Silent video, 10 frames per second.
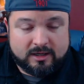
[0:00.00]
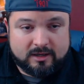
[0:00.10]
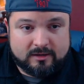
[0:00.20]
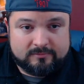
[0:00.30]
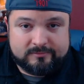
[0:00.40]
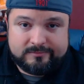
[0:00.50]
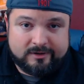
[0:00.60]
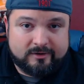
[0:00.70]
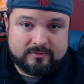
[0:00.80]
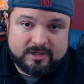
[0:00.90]

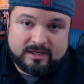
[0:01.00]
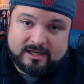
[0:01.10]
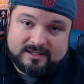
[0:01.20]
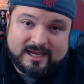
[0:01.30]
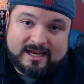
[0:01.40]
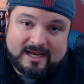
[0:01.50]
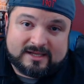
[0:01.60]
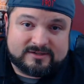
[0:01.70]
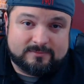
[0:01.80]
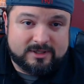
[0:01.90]
you know, and that
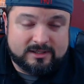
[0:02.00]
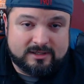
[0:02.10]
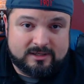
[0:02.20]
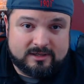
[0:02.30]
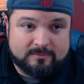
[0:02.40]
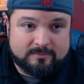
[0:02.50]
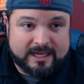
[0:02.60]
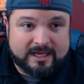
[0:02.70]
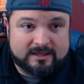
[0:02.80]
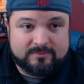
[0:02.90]
has to be
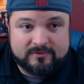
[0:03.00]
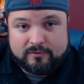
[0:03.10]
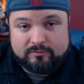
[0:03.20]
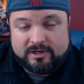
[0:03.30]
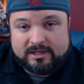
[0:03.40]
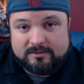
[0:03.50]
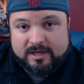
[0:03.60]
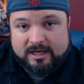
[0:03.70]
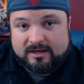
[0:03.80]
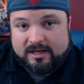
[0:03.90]
combated before we can
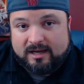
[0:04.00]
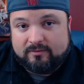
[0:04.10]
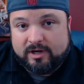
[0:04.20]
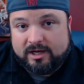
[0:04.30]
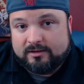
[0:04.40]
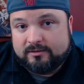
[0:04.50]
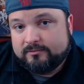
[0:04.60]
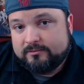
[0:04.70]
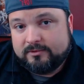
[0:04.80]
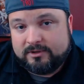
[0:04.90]
make headway,
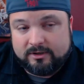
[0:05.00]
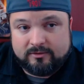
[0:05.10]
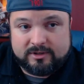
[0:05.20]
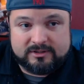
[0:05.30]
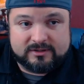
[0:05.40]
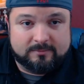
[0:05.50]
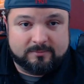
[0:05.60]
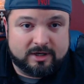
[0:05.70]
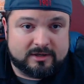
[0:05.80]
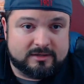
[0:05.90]
you know, into the
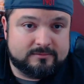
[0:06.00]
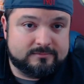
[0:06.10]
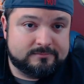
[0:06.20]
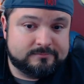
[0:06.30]
market.